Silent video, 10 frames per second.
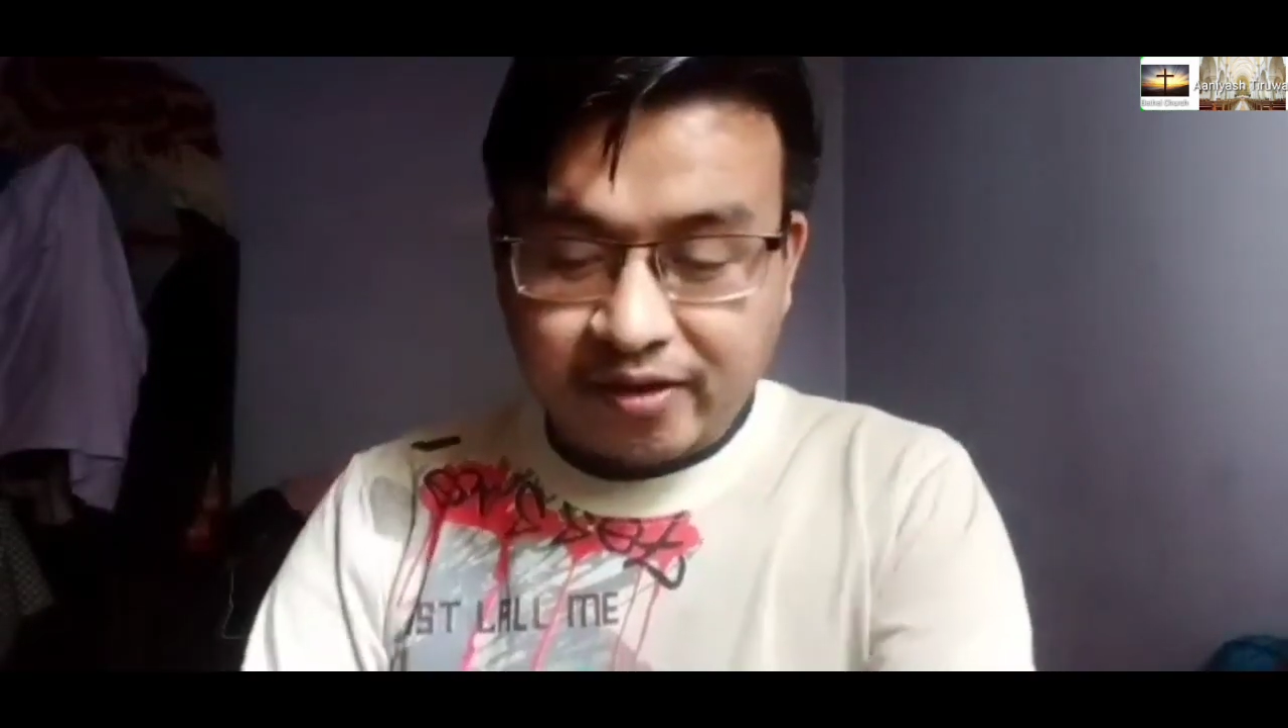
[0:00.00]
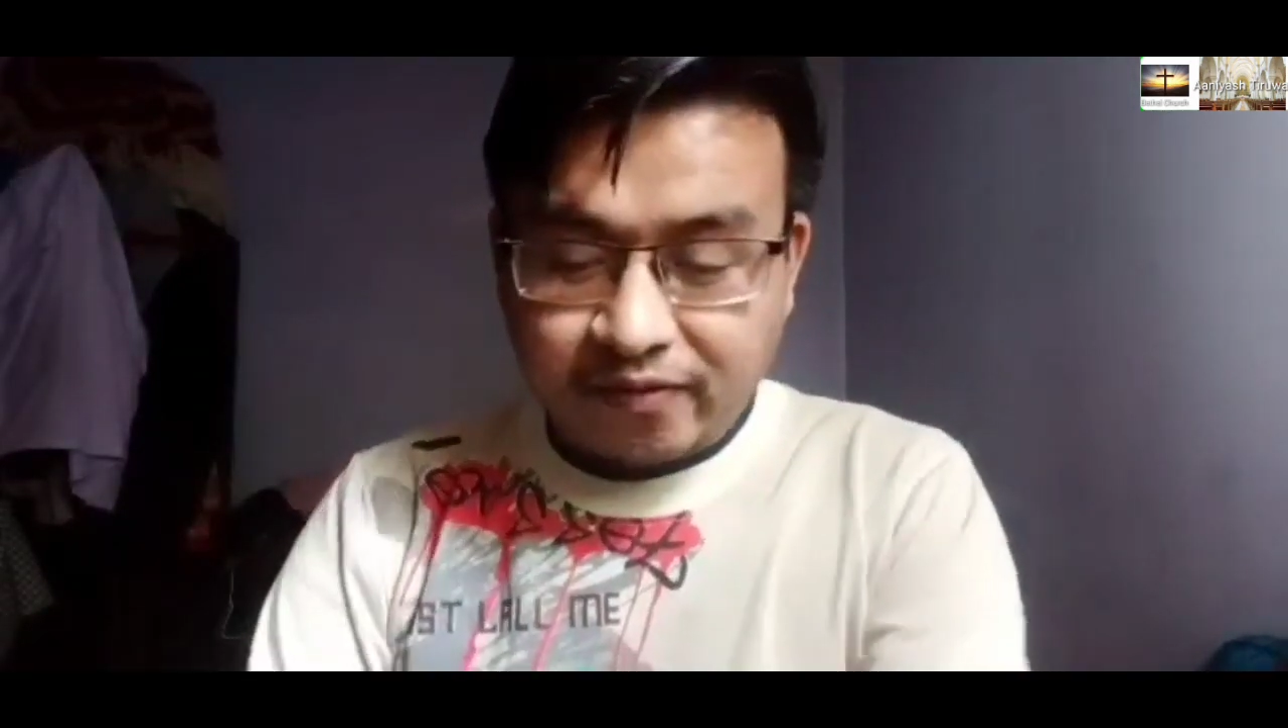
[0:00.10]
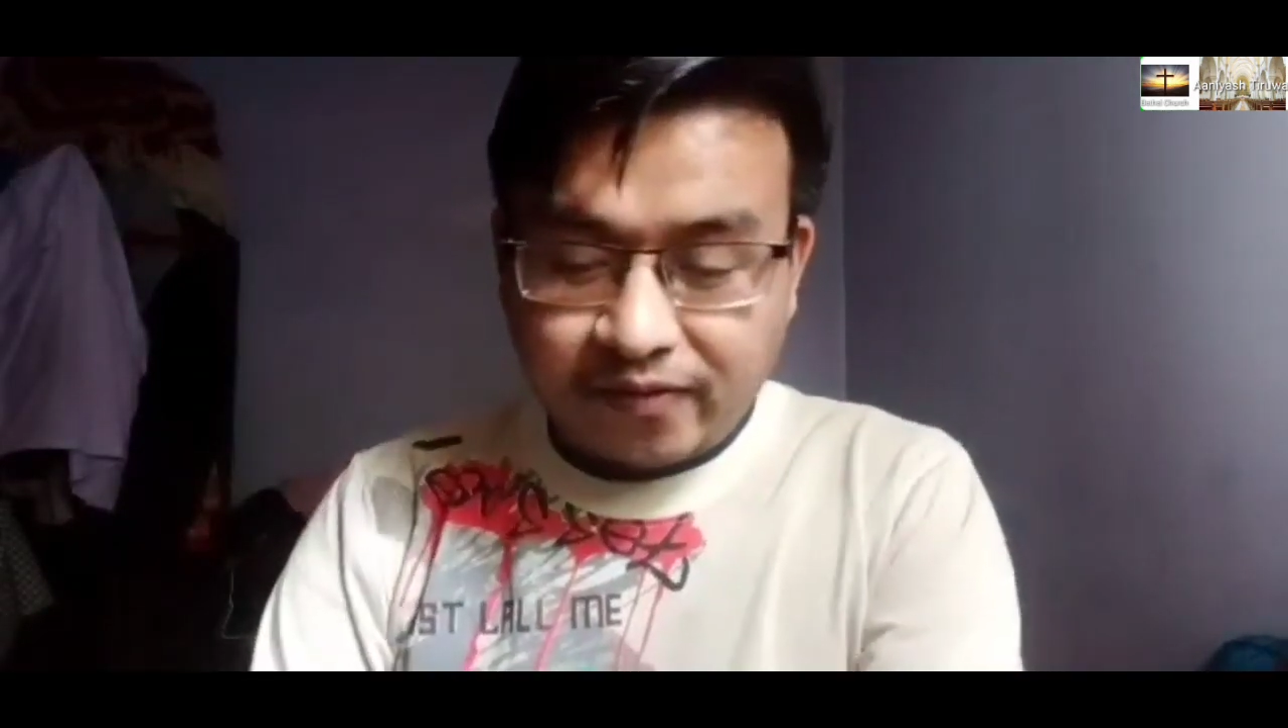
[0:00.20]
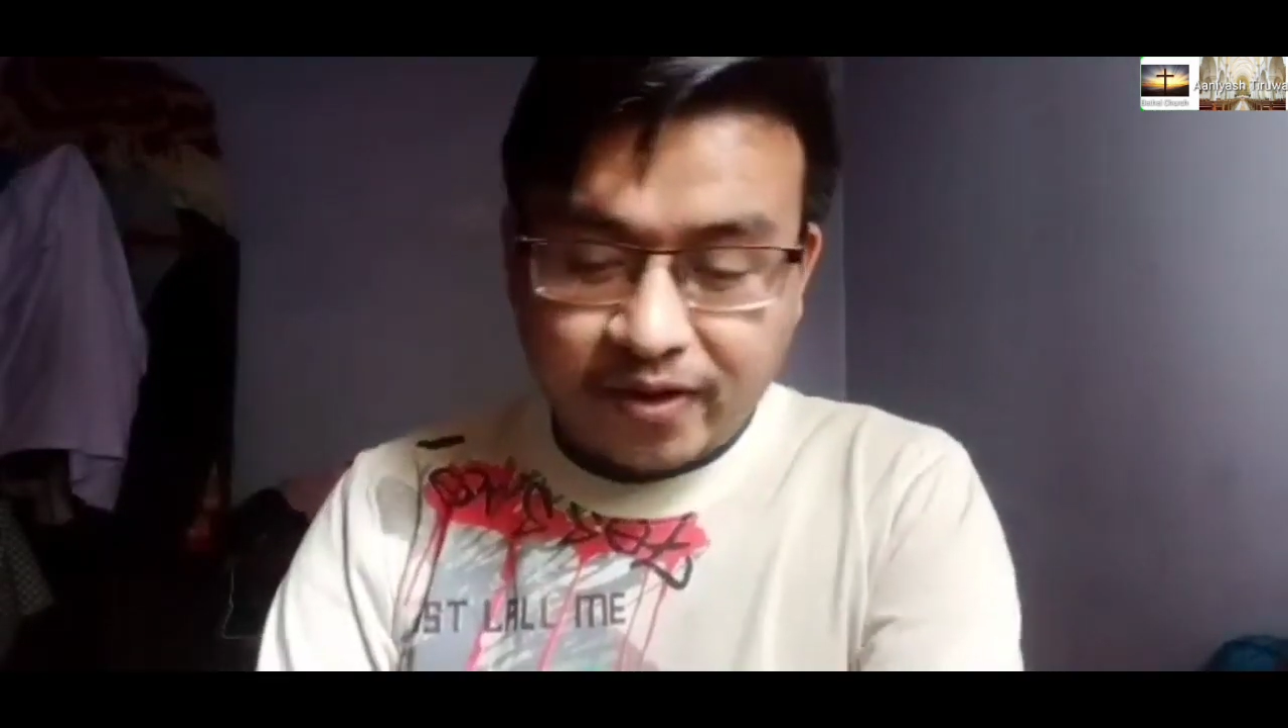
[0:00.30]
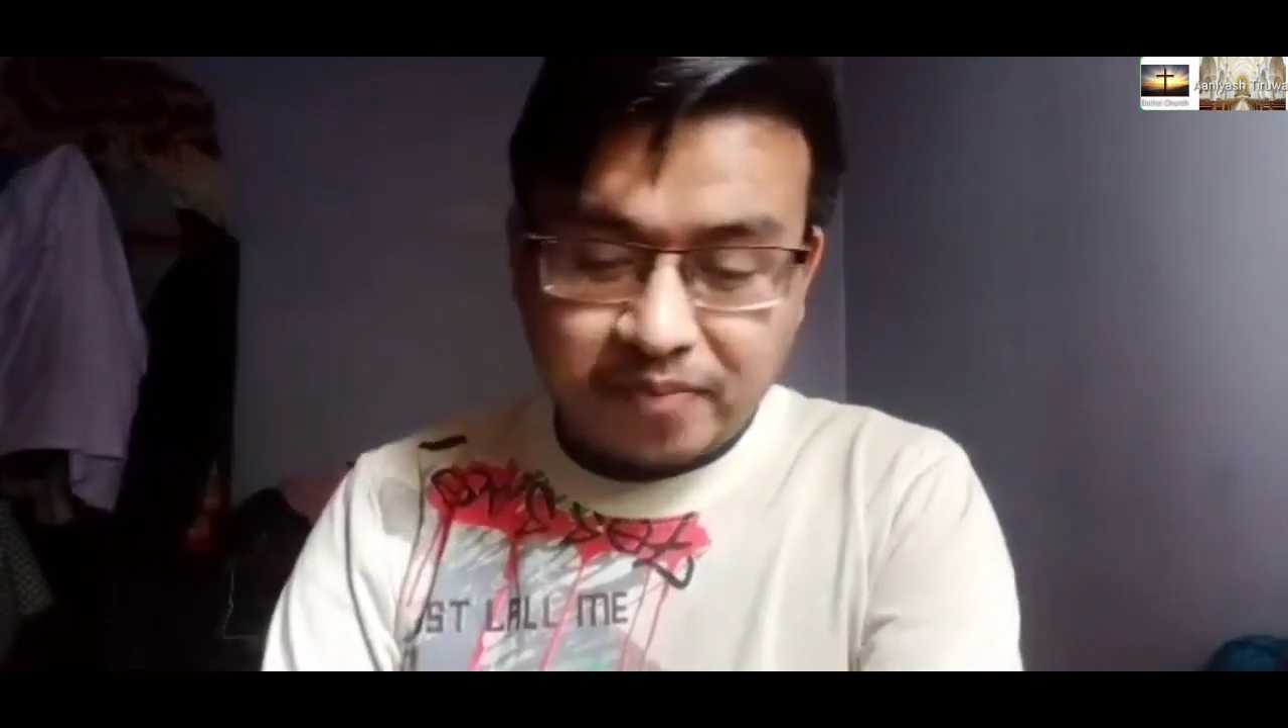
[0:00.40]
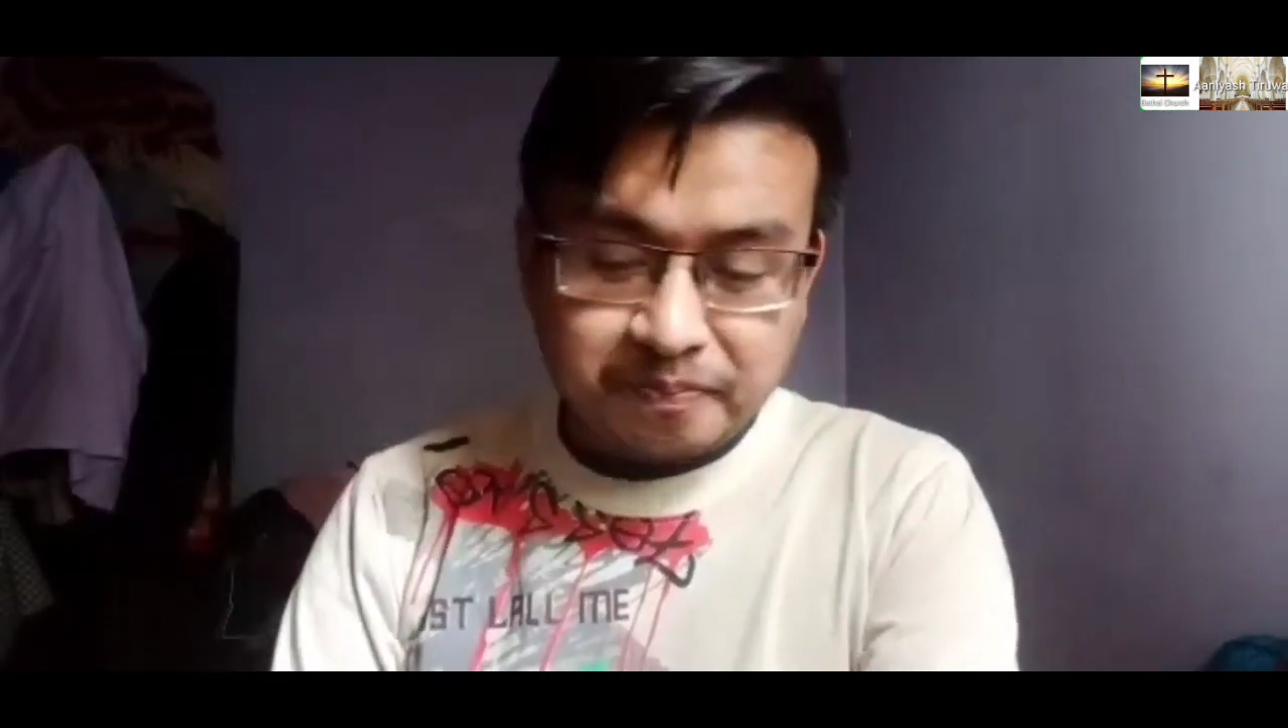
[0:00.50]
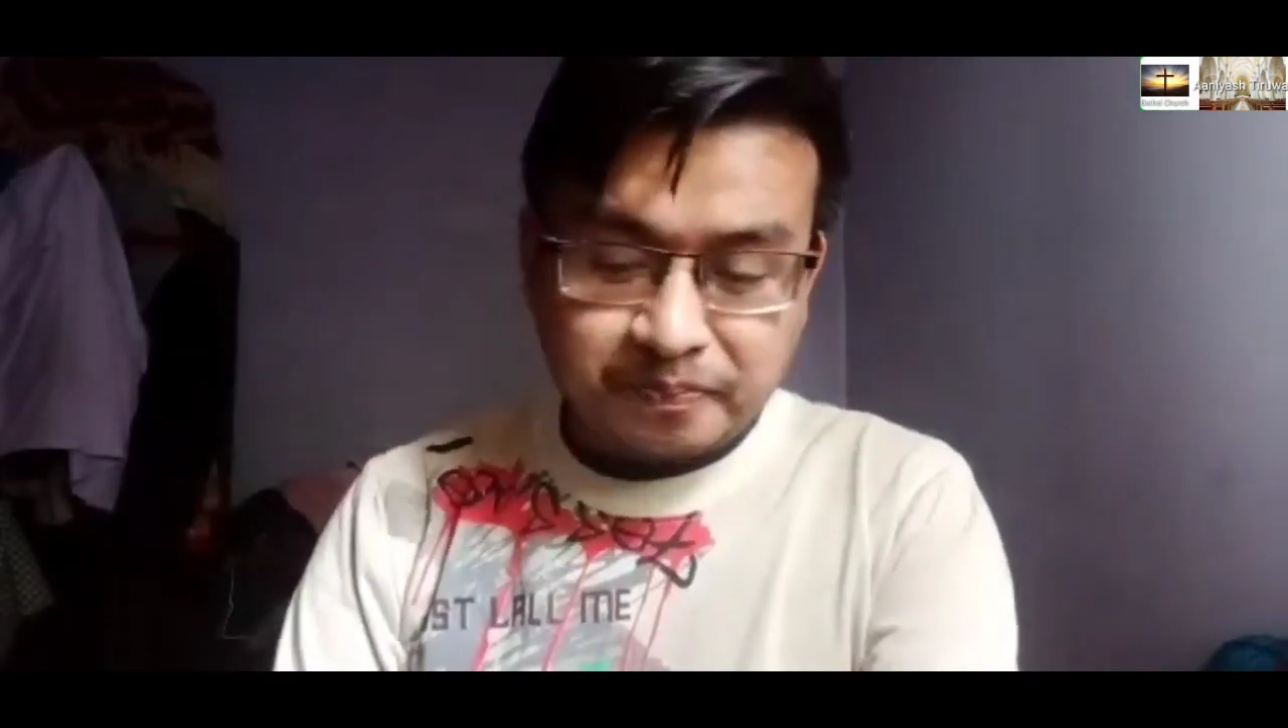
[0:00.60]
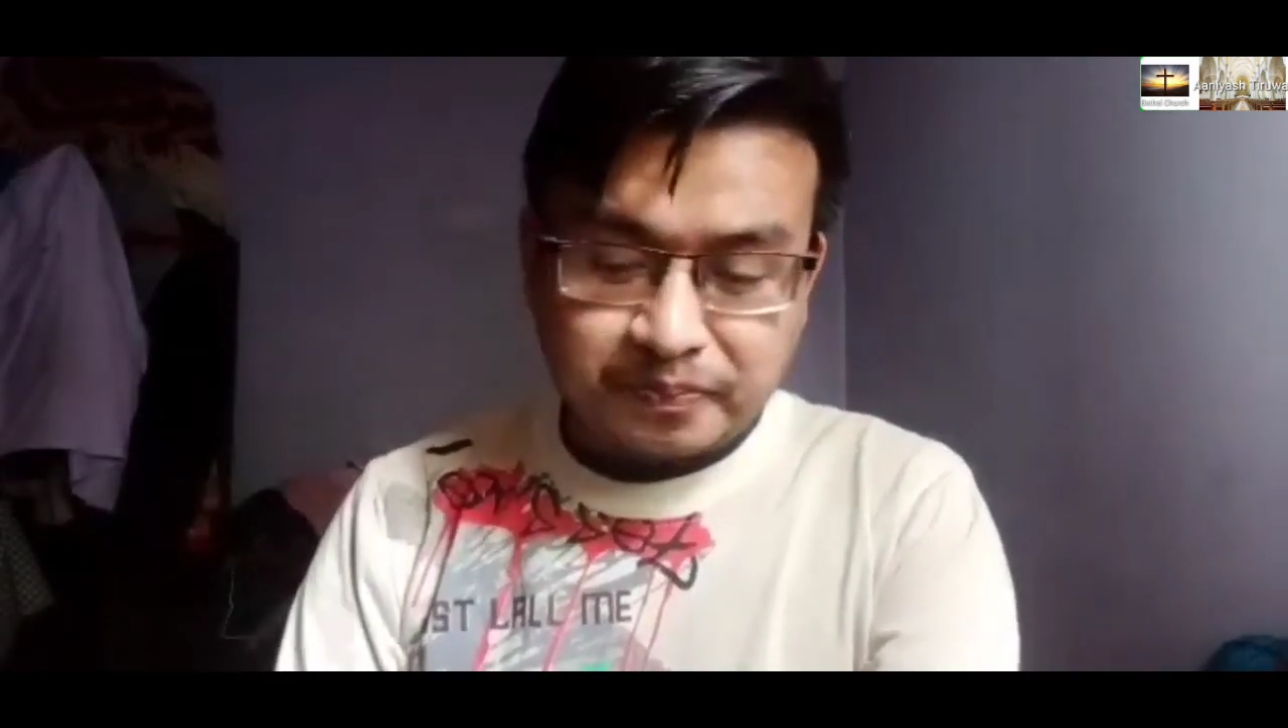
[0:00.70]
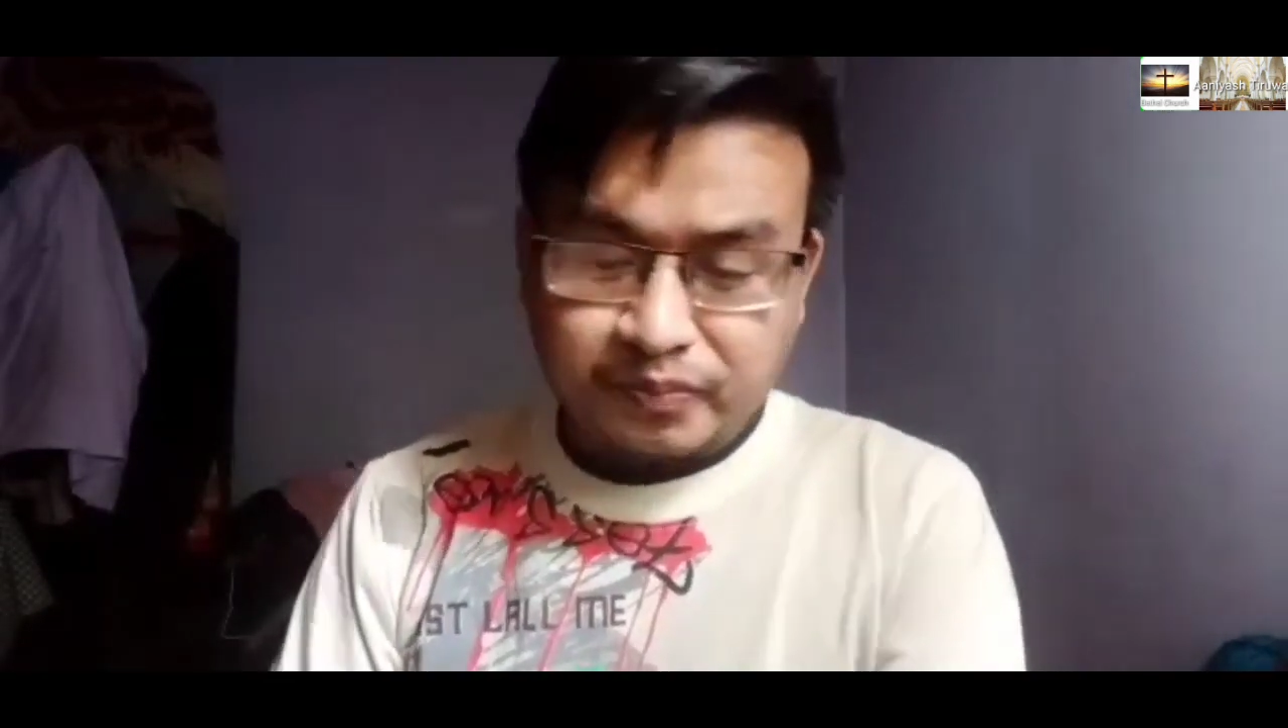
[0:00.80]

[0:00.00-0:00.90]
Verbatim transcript: from